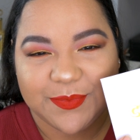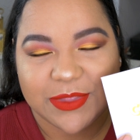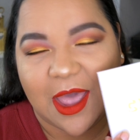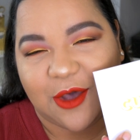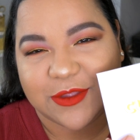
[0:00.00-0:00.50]

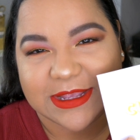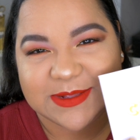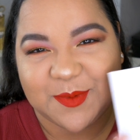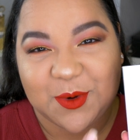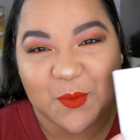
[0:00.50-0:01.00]
not on this,
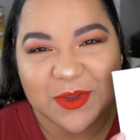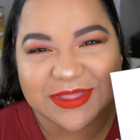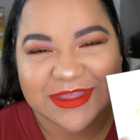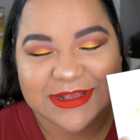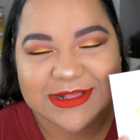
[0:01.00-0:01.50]
but
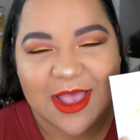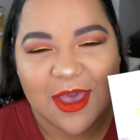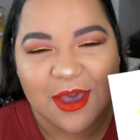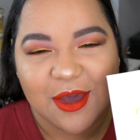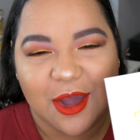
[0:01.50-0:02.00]
with this
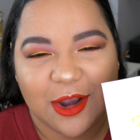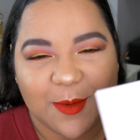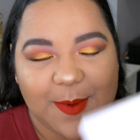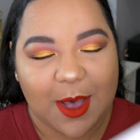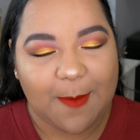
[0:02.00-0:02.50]

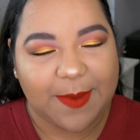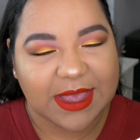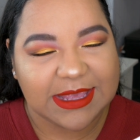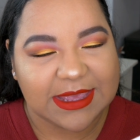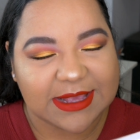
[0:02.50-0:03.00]
ColourPop
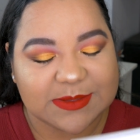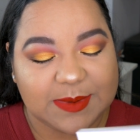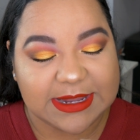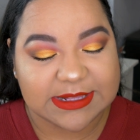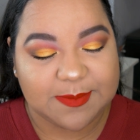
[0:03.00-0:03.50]
Yes
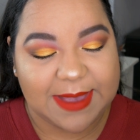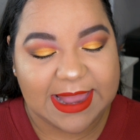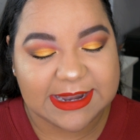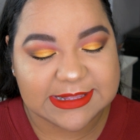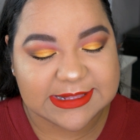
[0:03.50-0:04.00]
Please
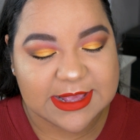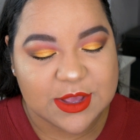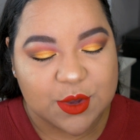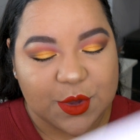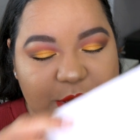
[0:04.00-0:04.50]
palette.
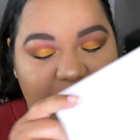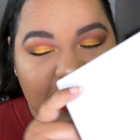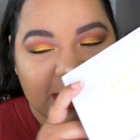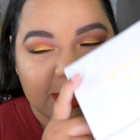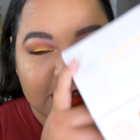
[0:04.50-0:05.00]

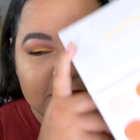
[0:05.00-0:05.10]
And